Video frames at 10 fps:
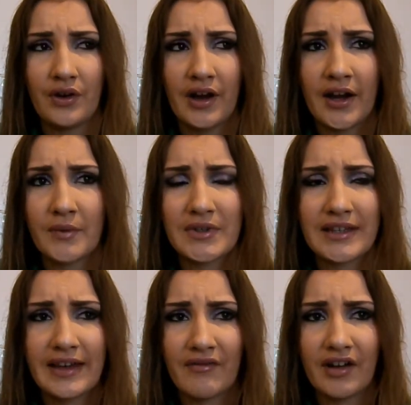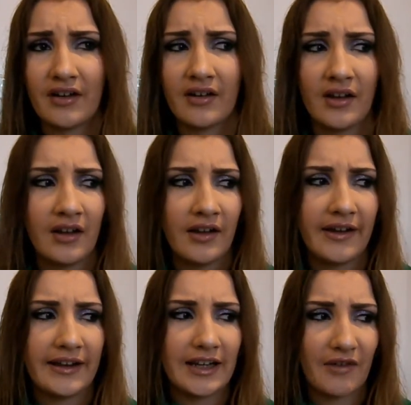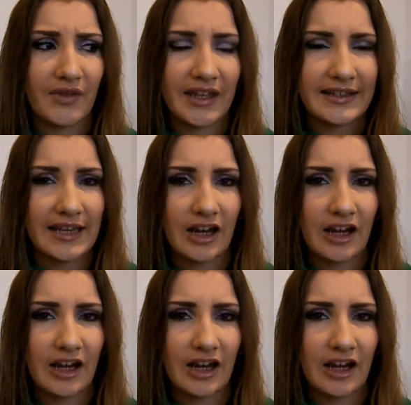and I was never in love with it until